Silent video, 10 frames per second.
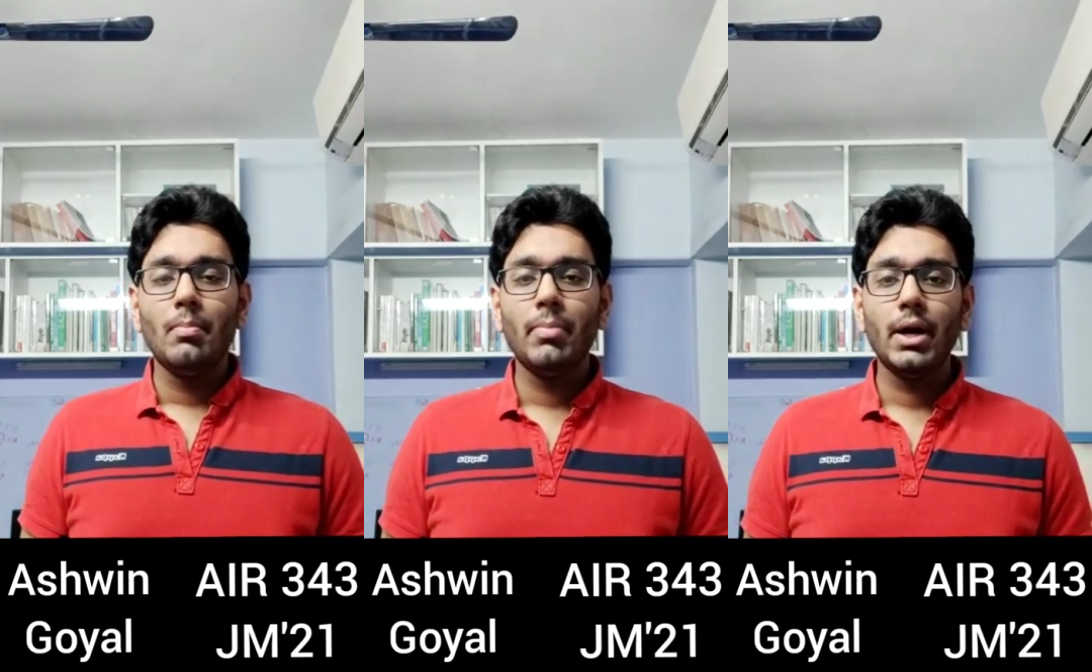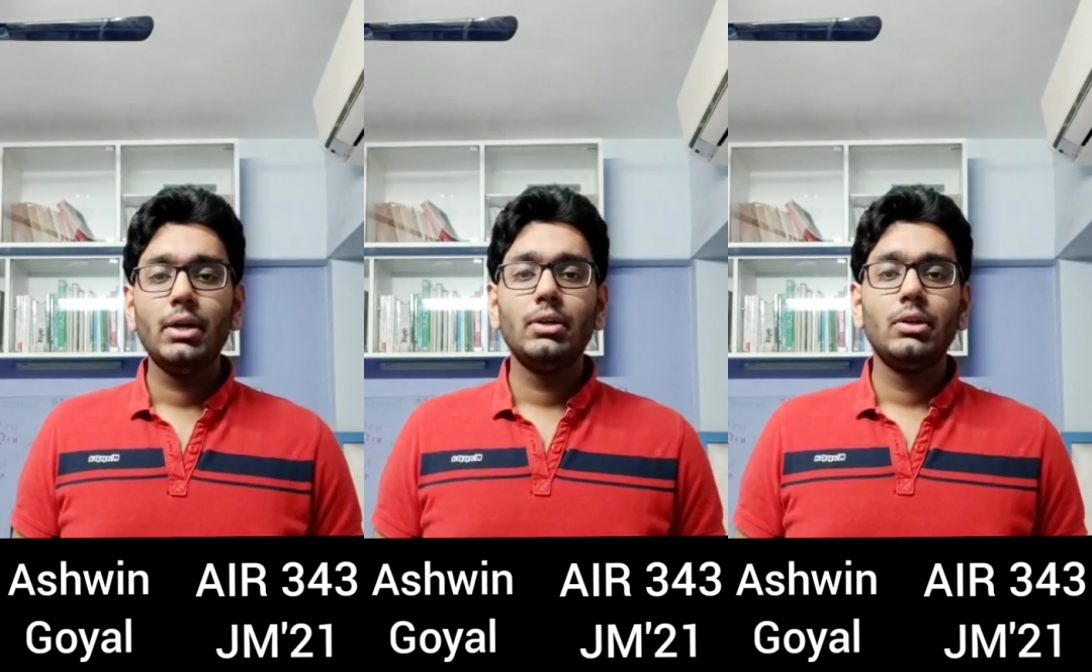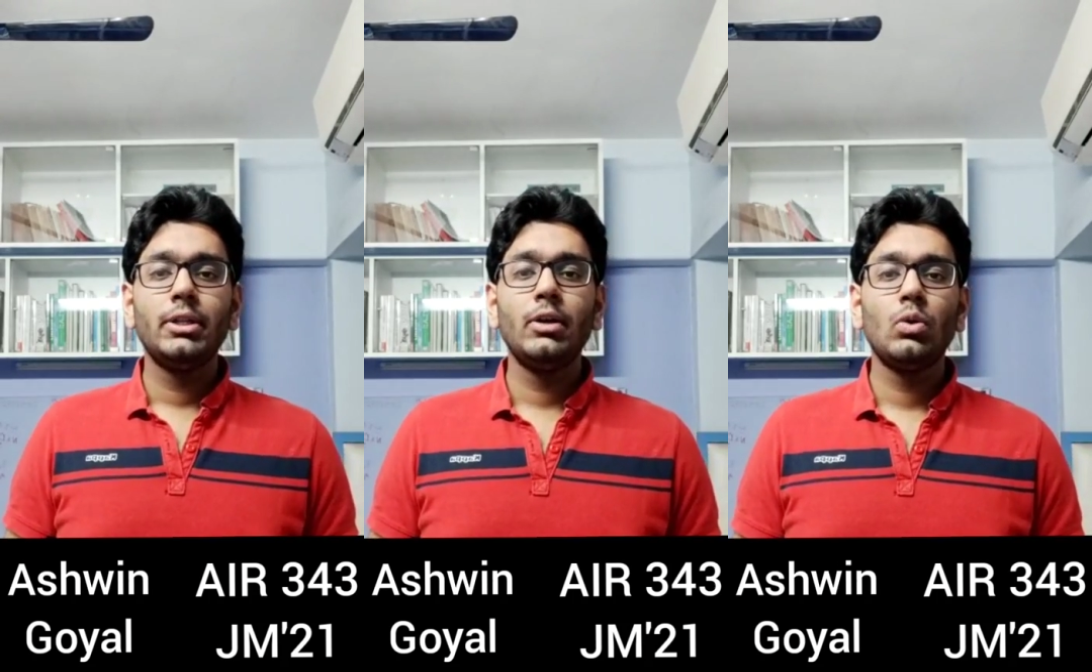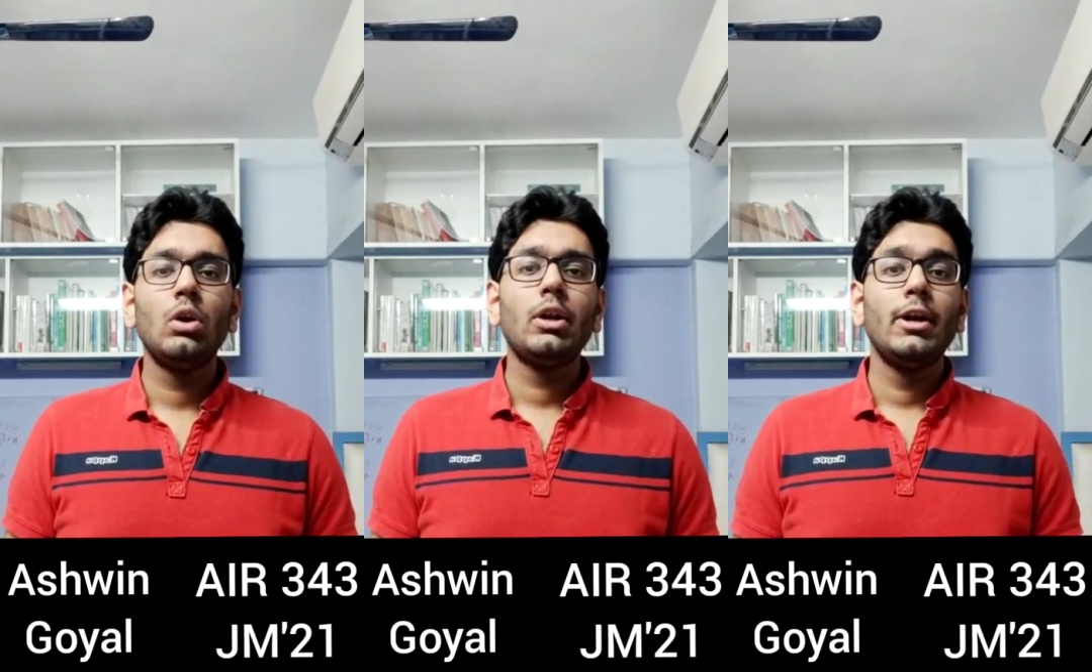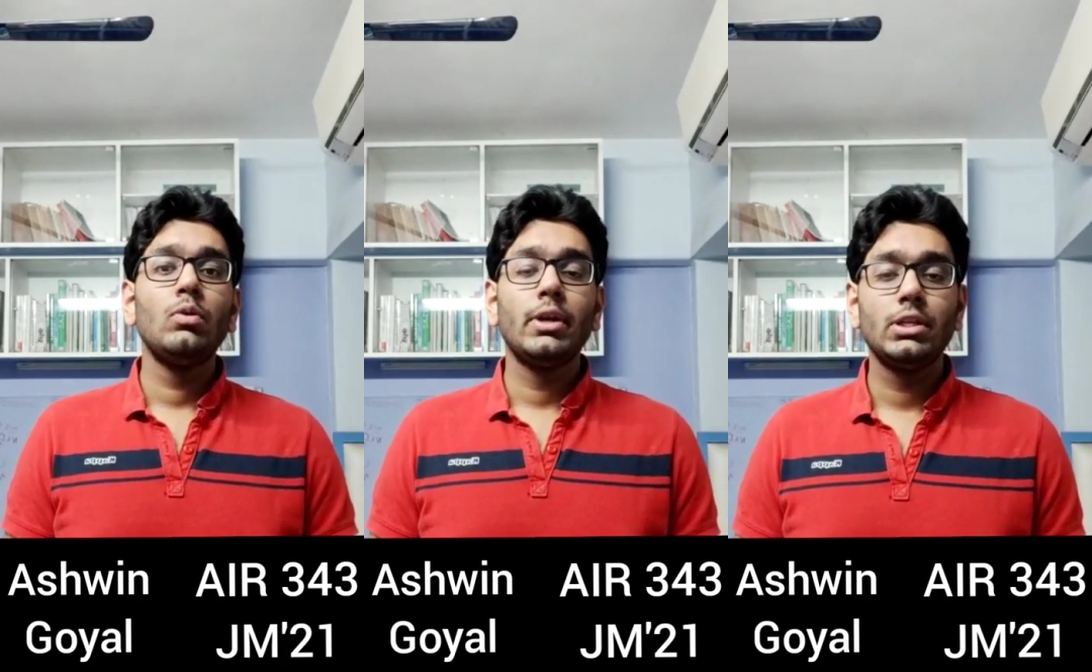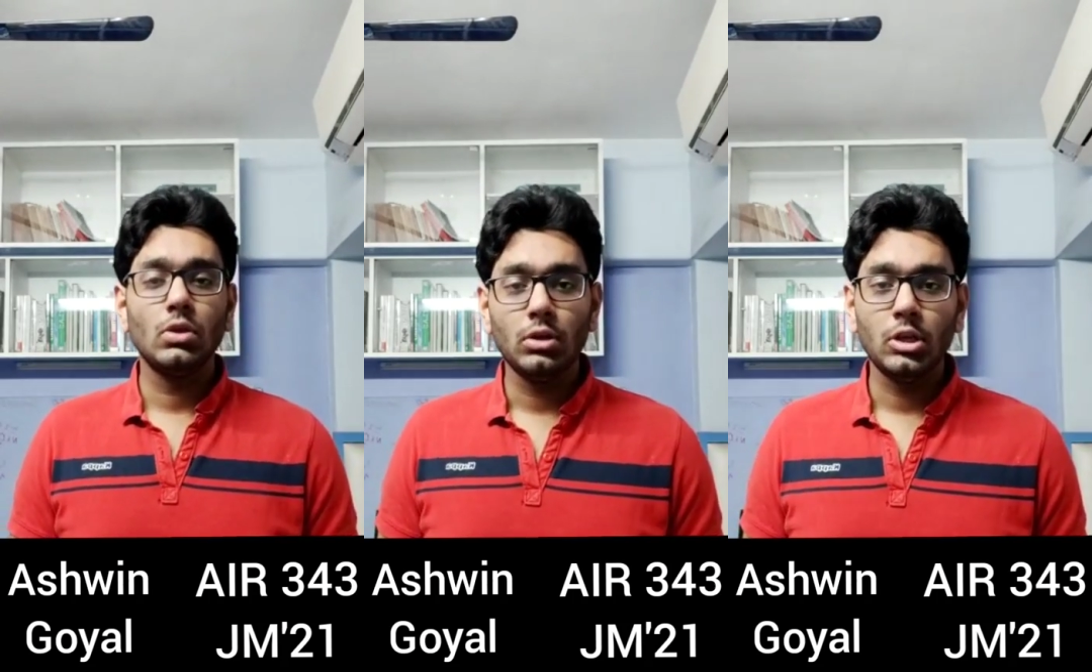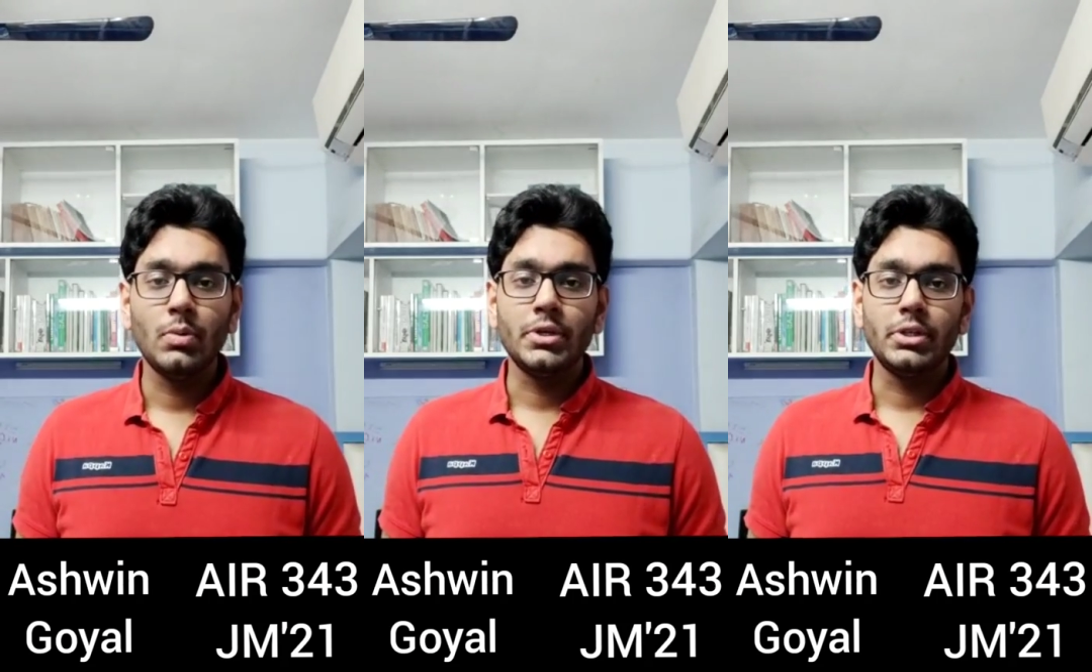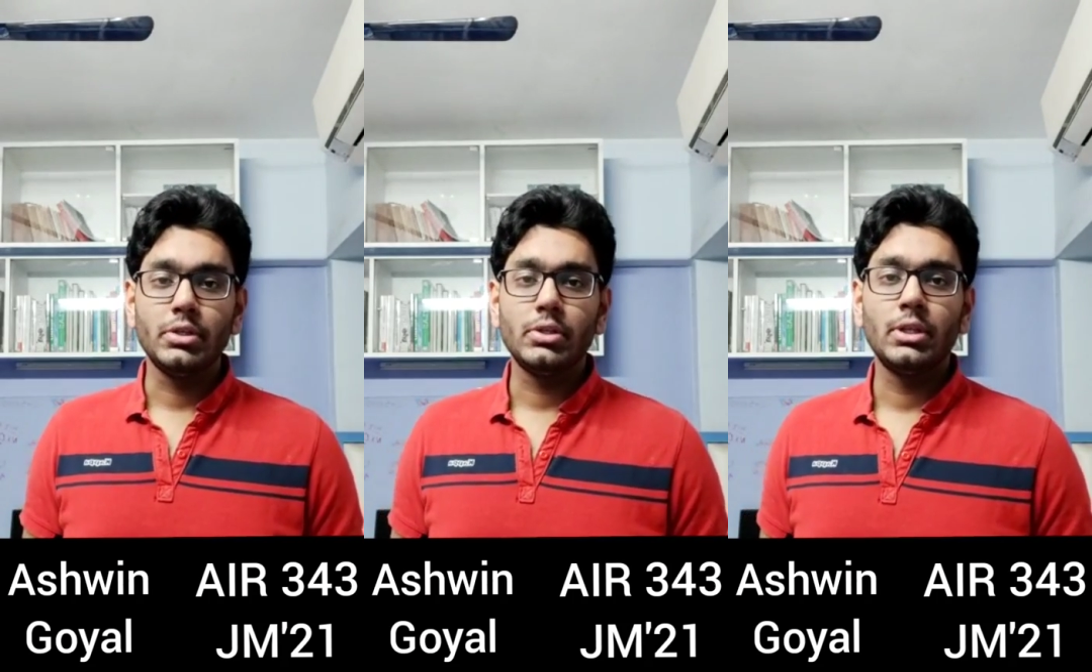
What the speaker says: But they do not try to resolve the questions.